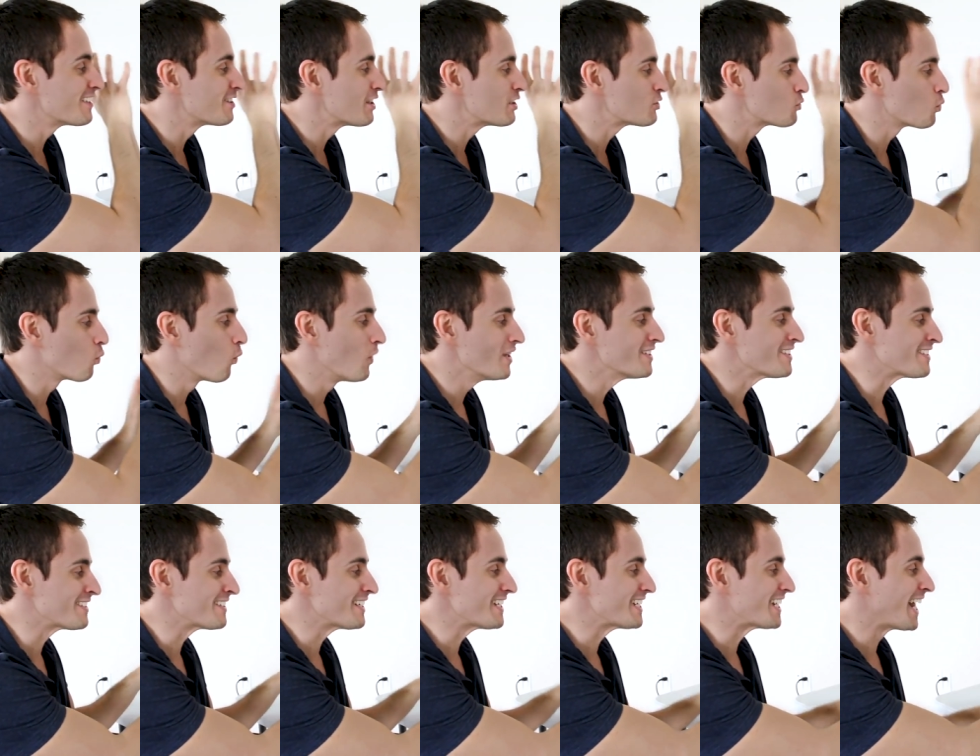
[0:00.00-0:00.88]
this
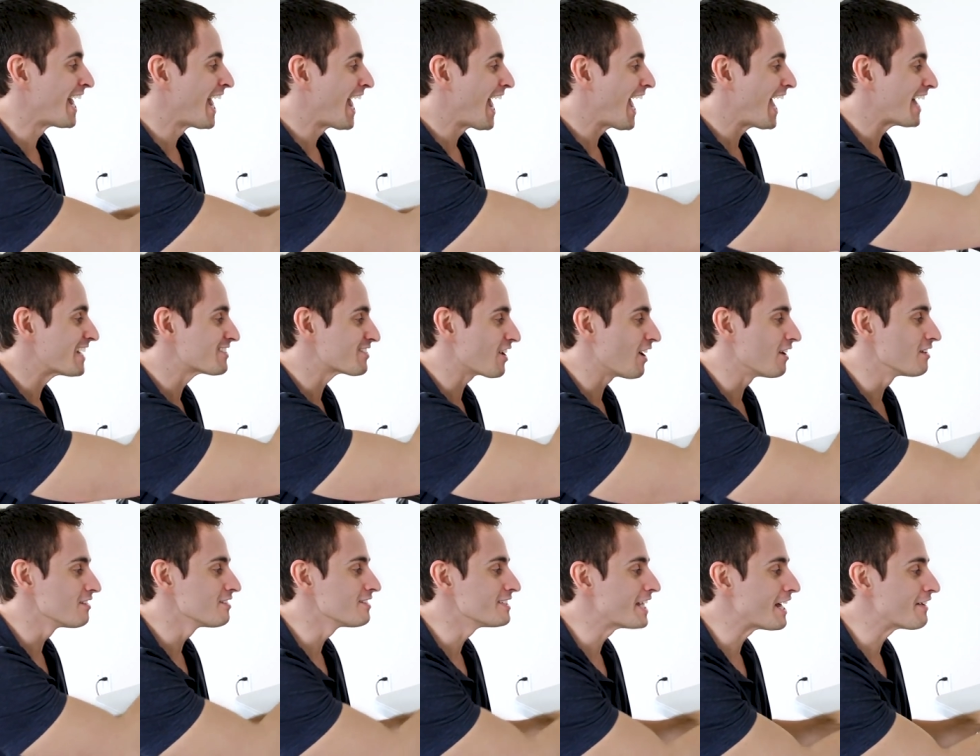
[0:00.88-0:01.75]
one scene has
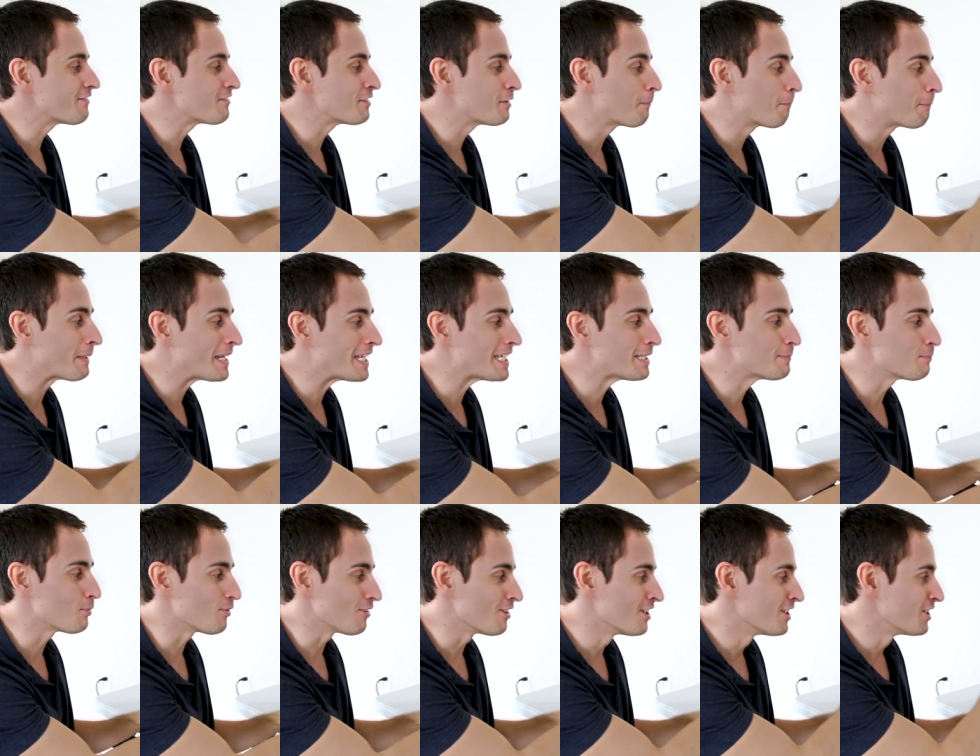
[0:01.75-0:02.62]
11
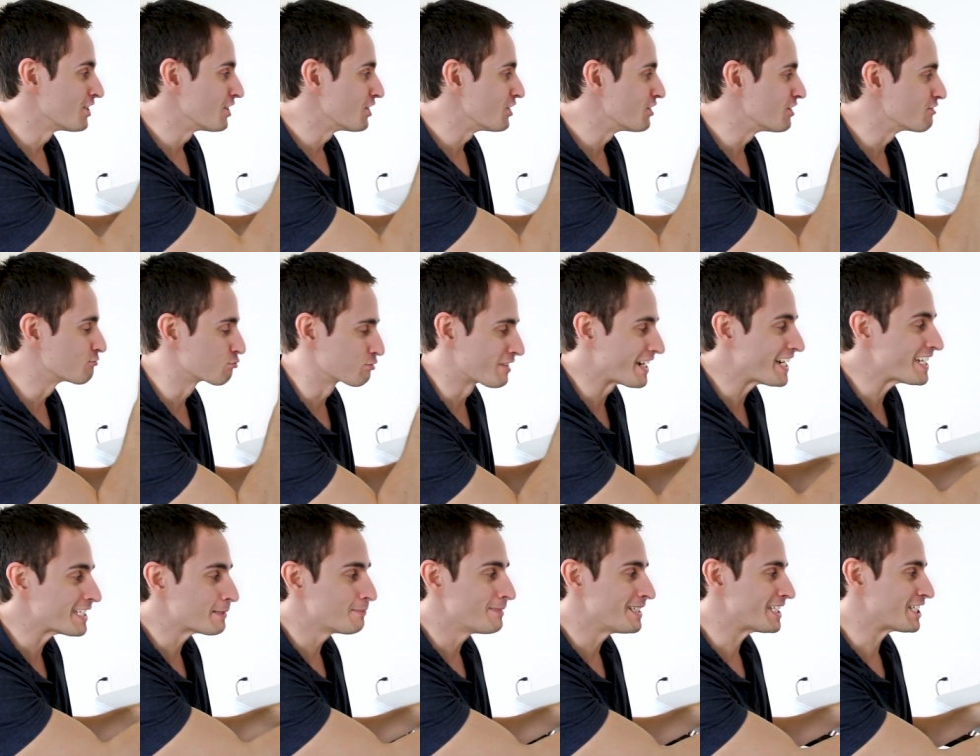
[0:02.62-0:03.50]
people
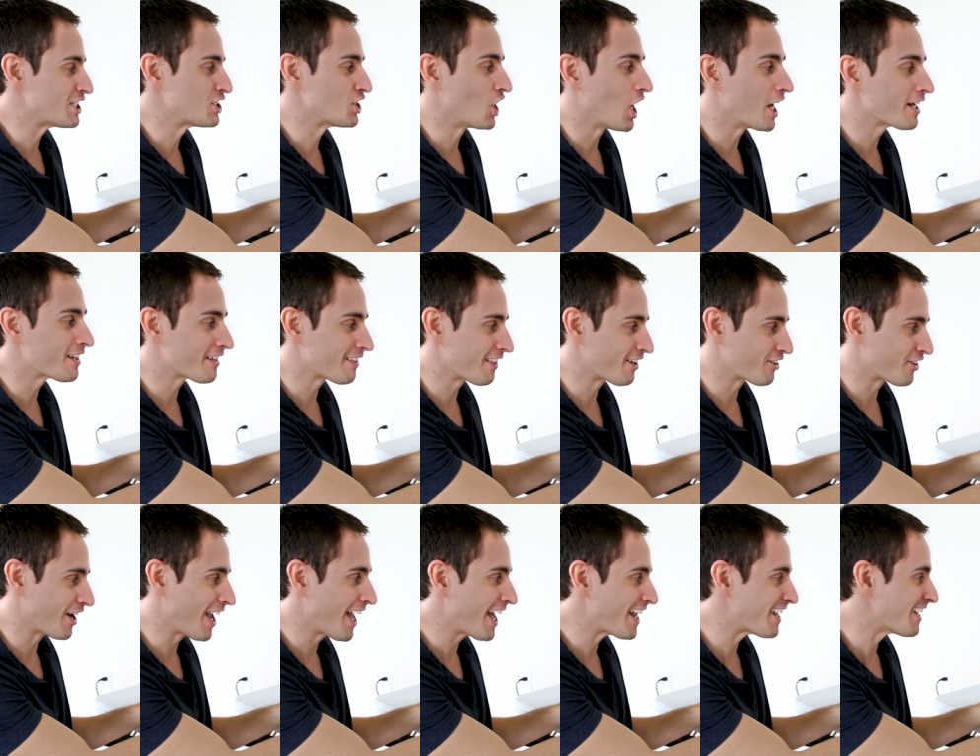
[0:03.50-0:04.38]
randomly nodding
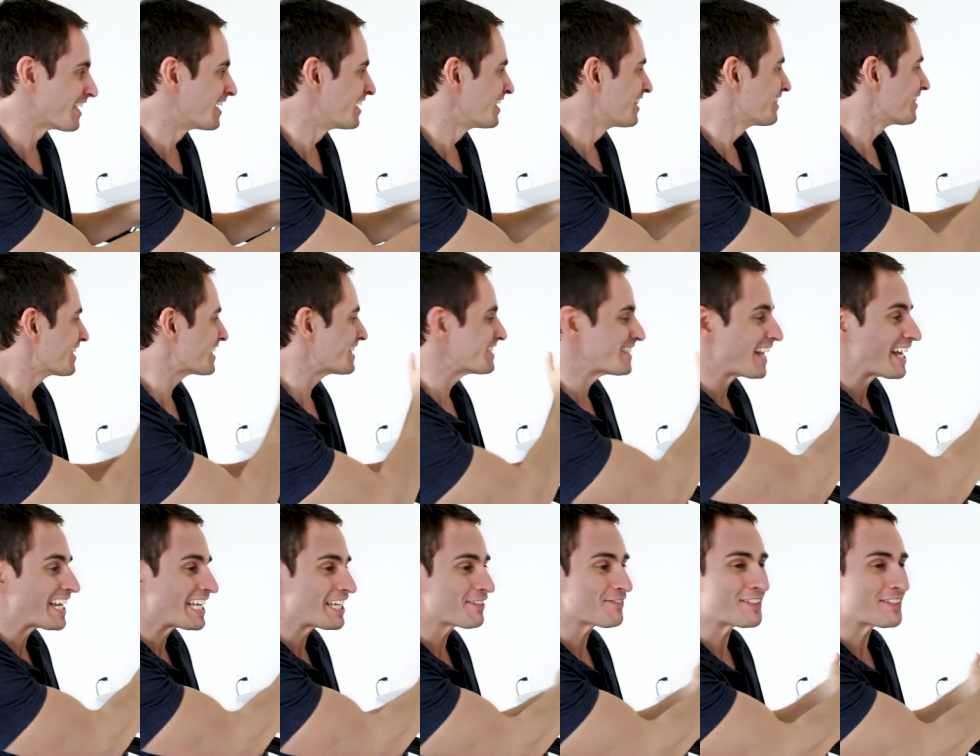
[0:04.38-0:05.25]
their head. Like, is that